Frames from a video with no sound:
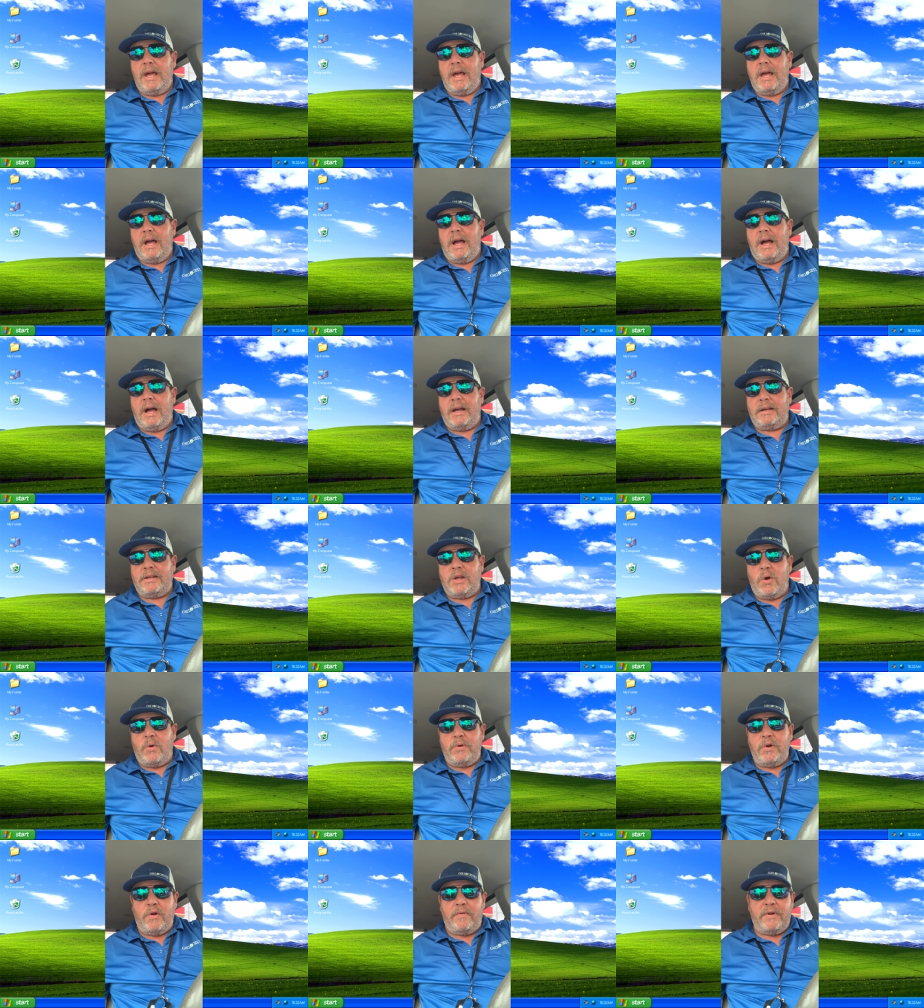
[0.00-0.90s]
uh,
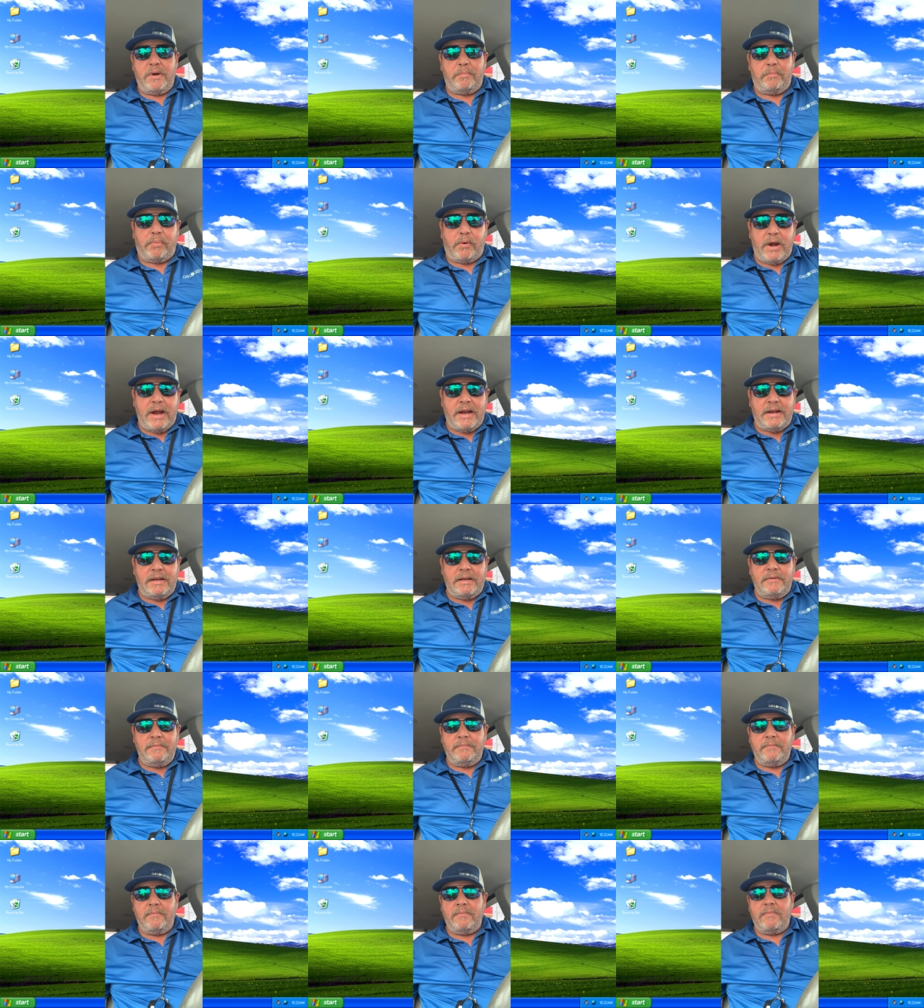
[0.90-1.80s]
going over to
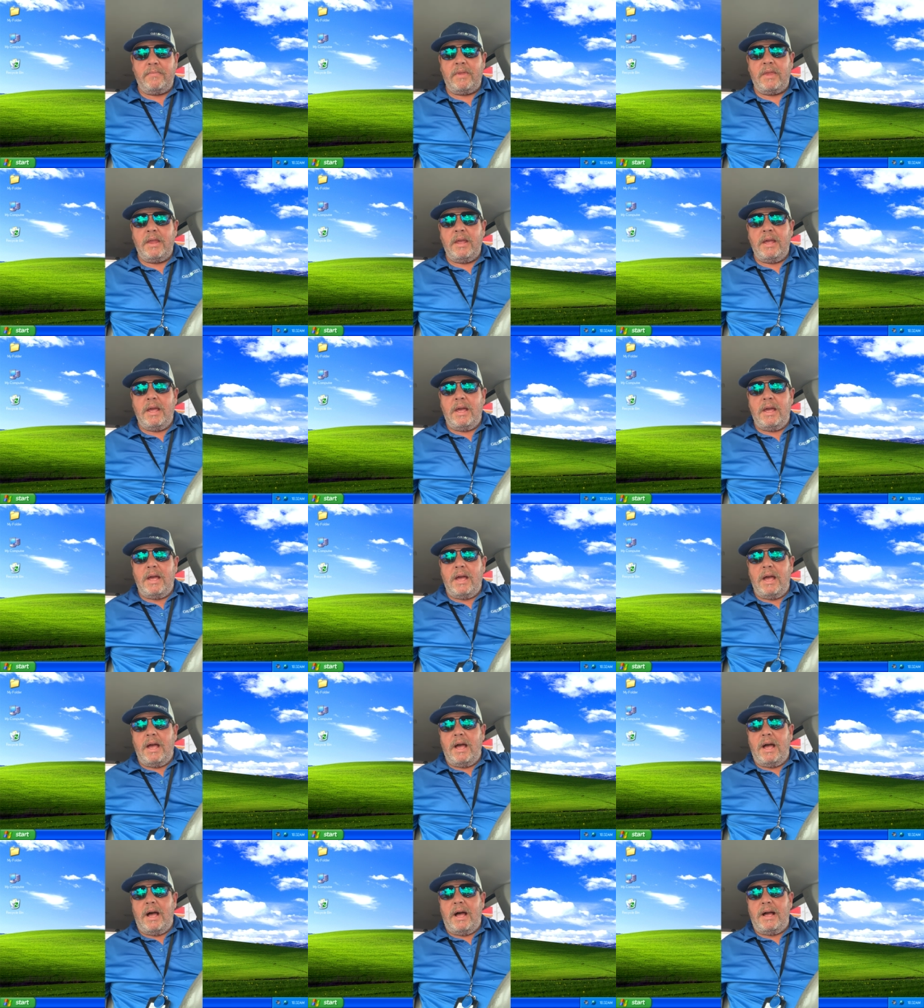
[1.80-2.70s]
Brandon.
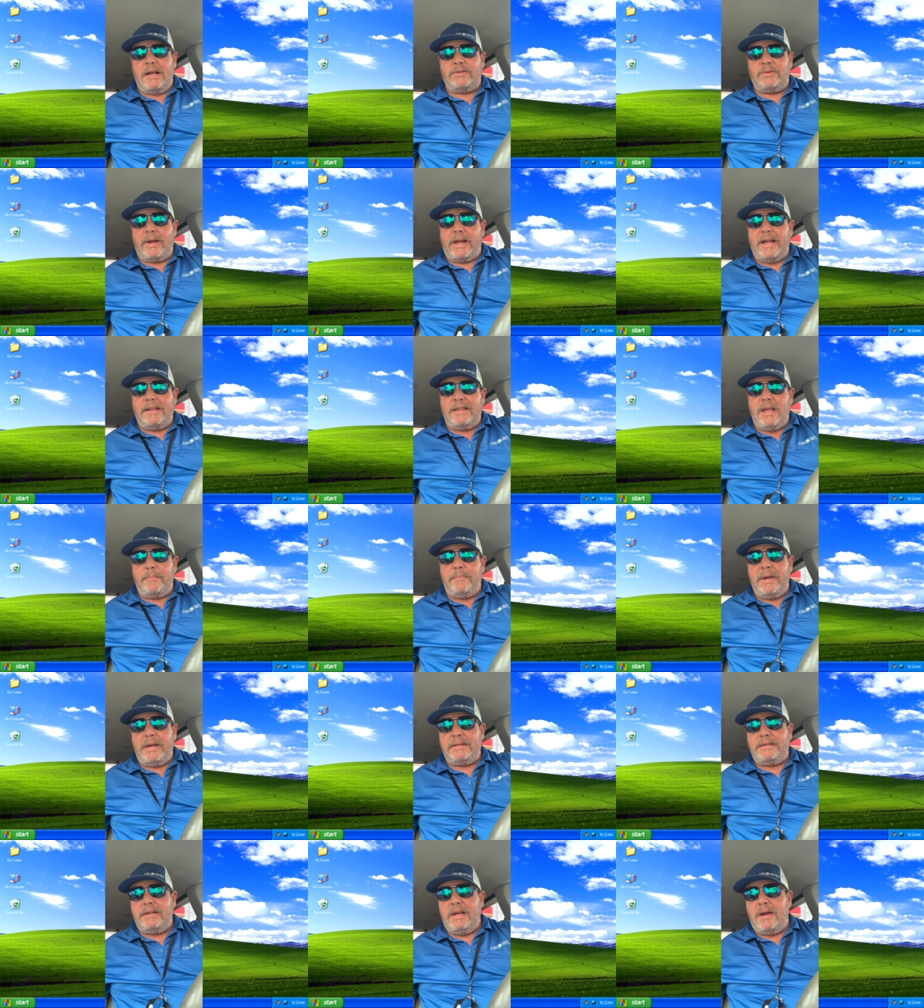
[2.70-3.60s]
Uh, so I got that
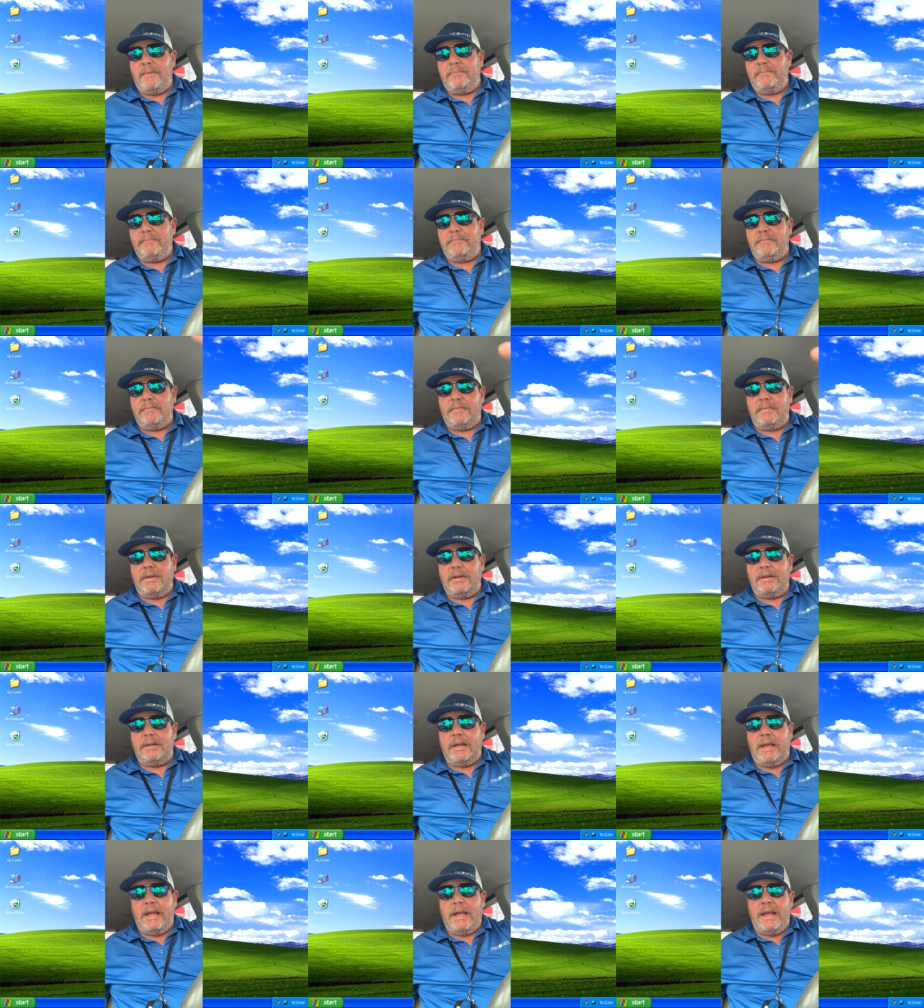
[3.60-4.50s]
picked up
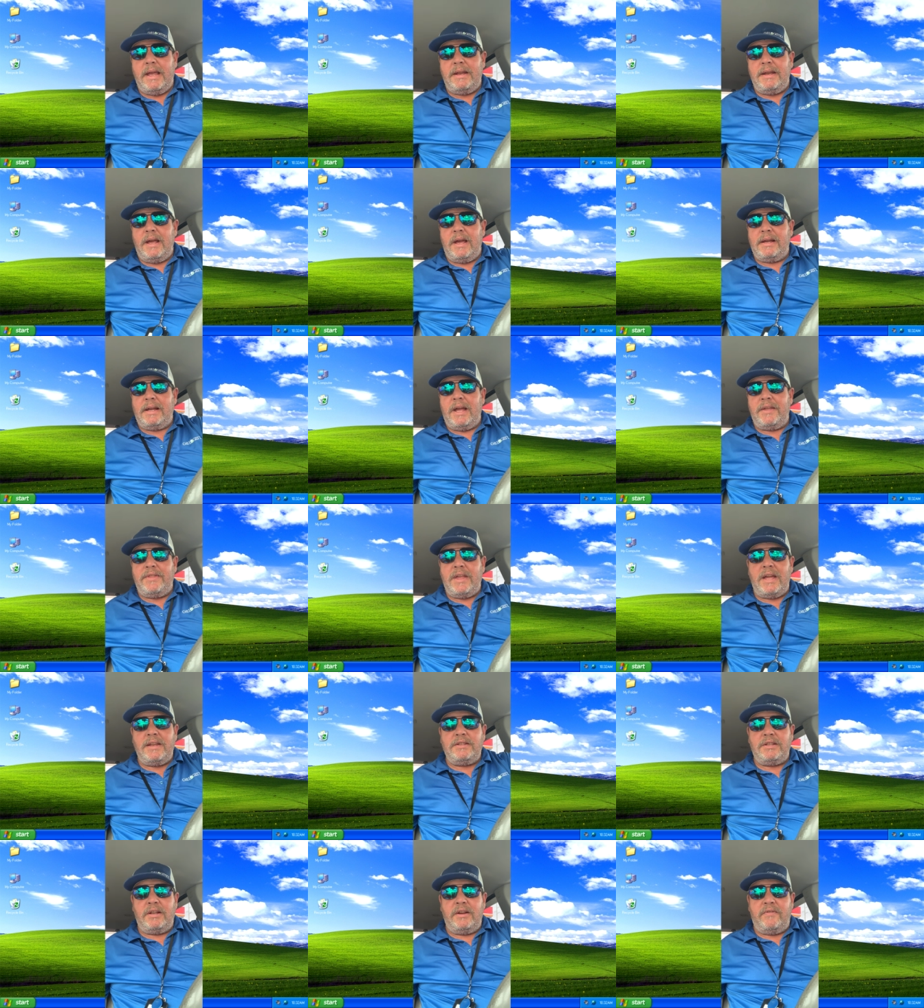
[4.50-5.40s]
and I got
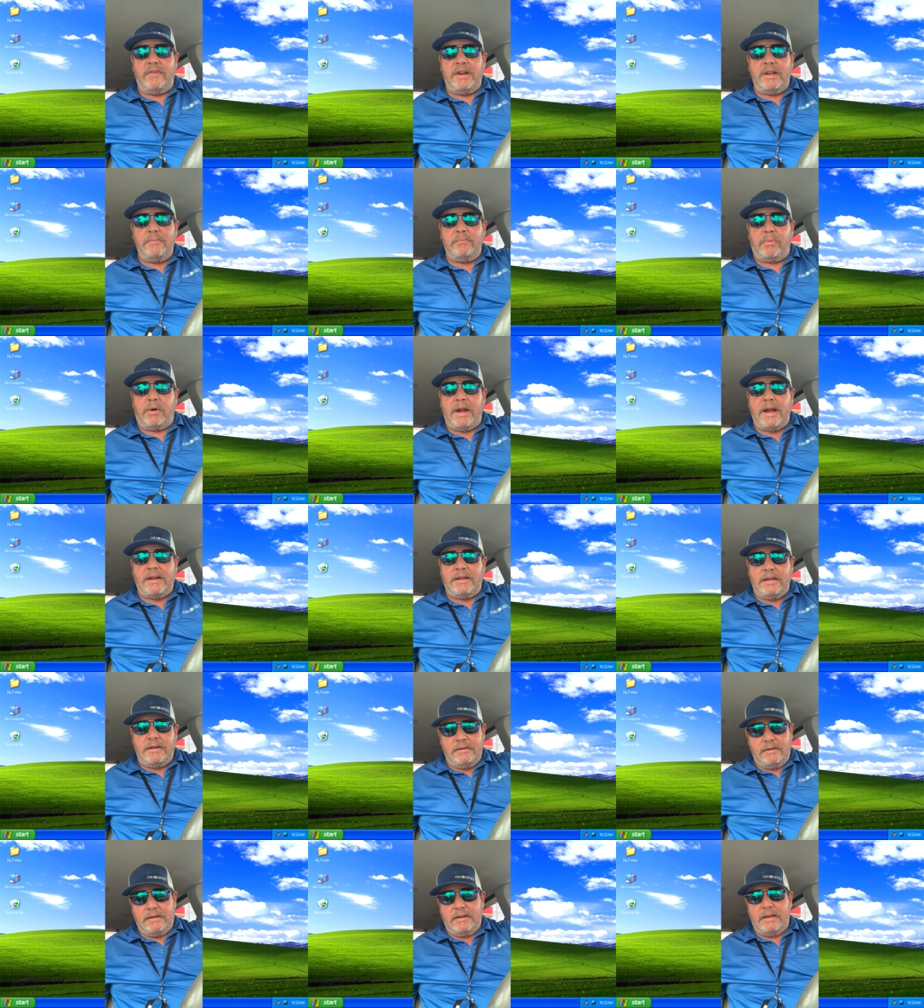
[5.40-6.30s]
that delivered in
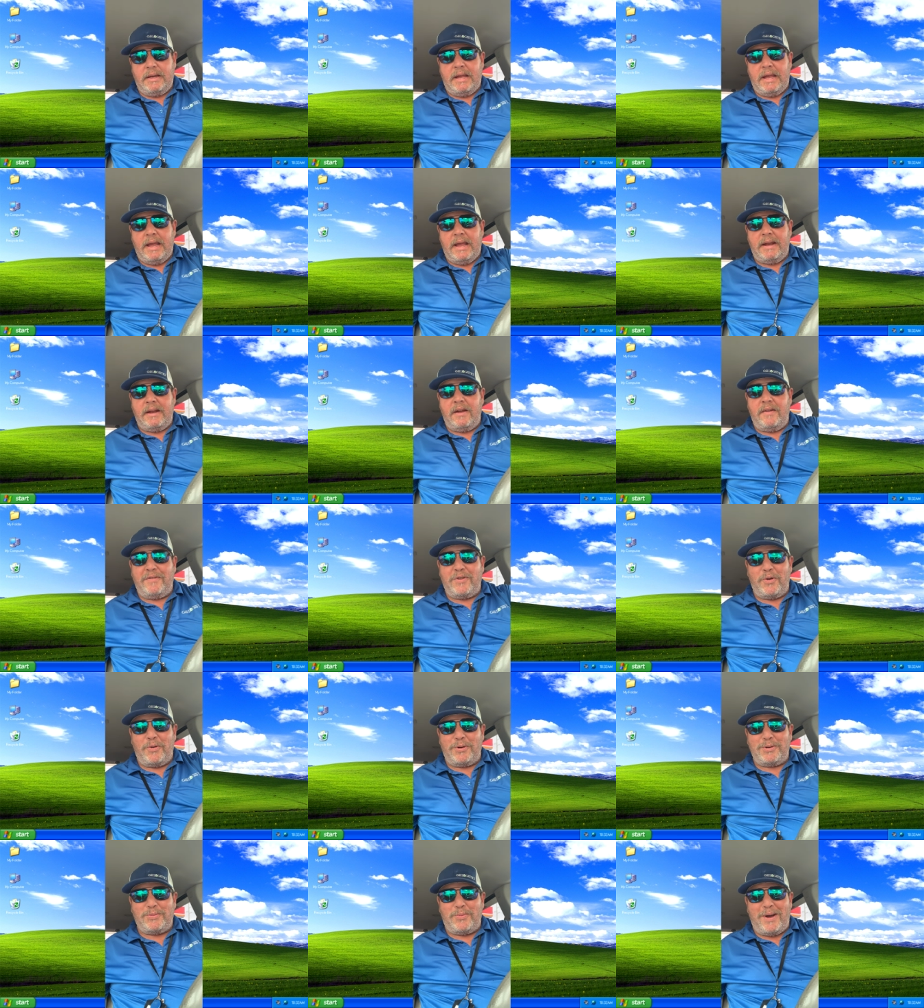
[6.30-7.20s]
Brandon. And of
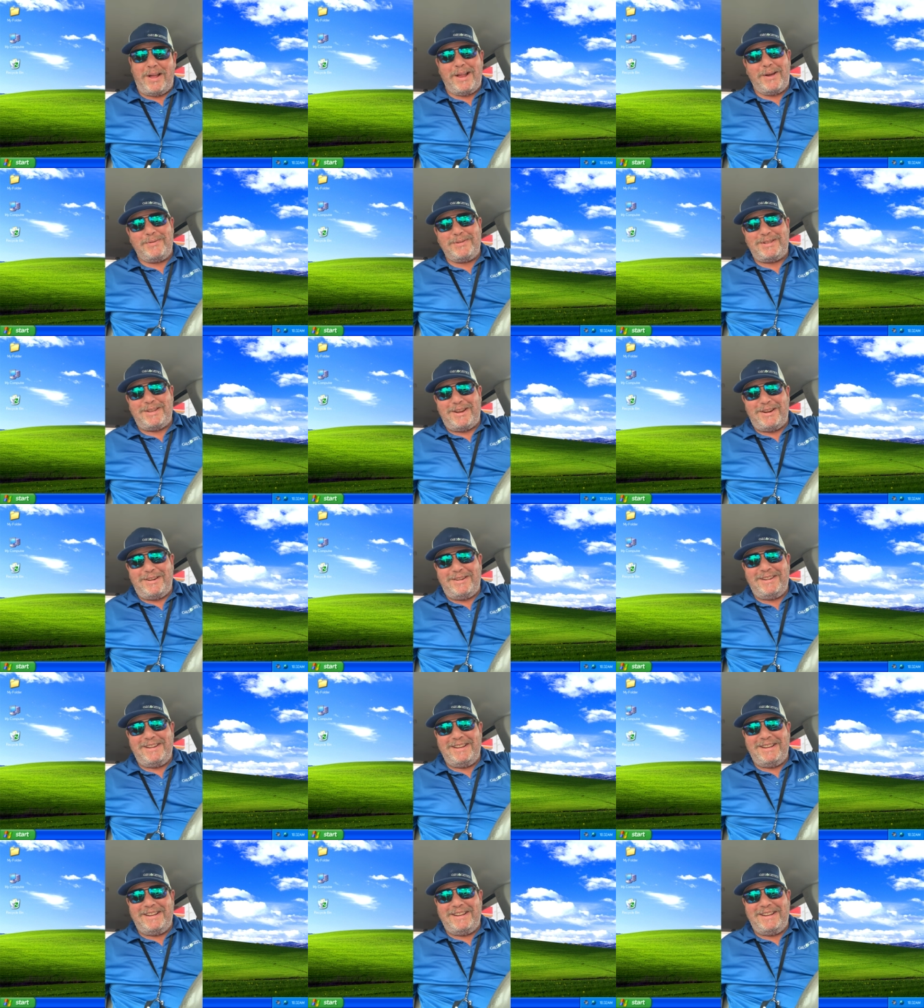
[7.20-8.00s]
course, while I was there,